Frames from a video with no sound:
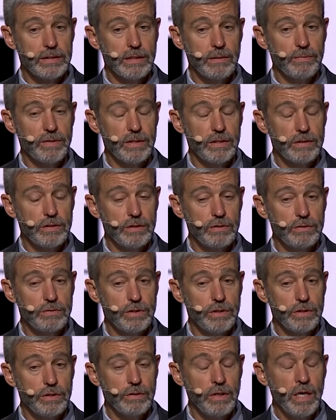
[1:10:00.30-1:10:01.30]
Timothy 2
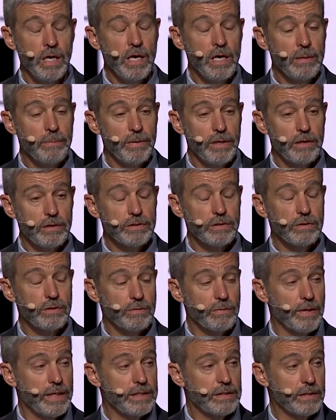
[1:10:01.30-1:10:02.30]
2, but also
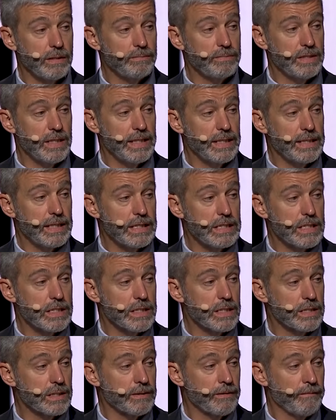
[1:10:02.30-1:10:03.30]
to raise up
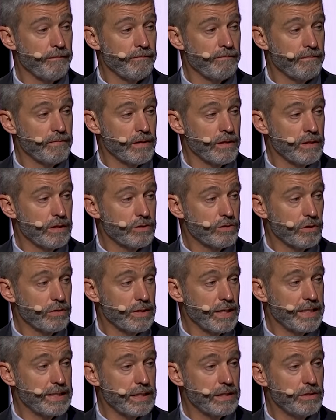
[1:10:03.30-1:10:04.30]
deacons so that
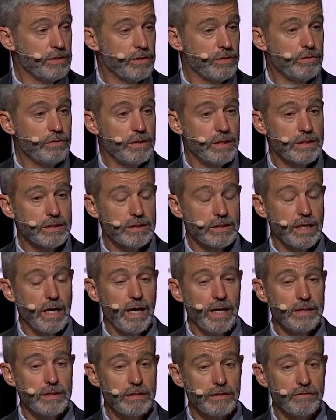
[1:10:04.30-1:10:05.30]
they can do this
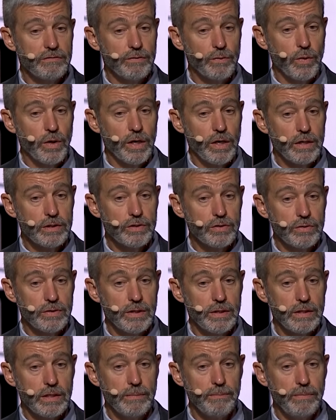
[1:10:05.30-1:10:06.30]
kind of work, so
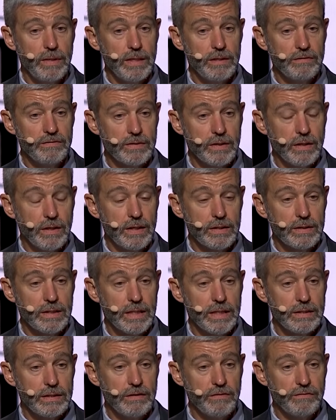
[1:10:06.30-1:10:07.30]
that the men of God
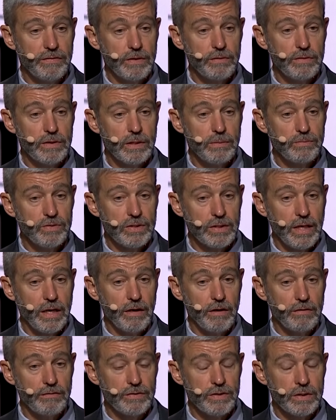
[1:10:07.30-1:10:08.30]
can devote
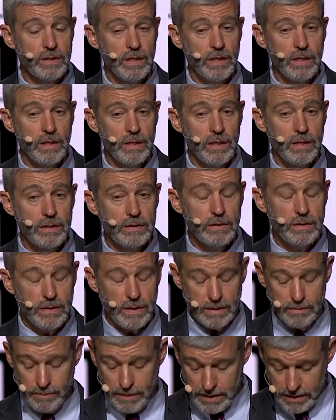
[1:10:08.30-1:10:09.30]
themselves to
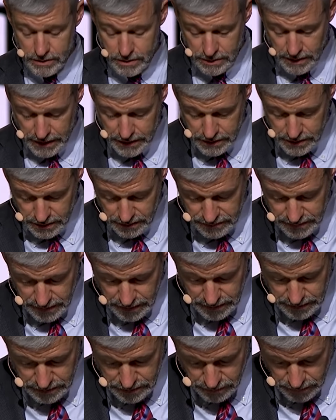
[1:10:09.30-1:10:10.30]
the administration of
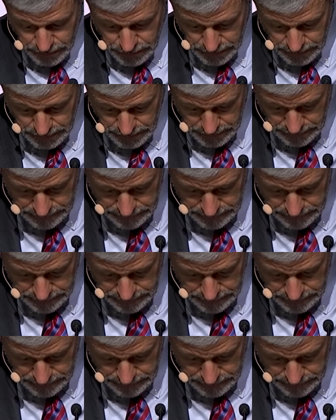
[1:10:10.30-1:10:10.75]
God's word.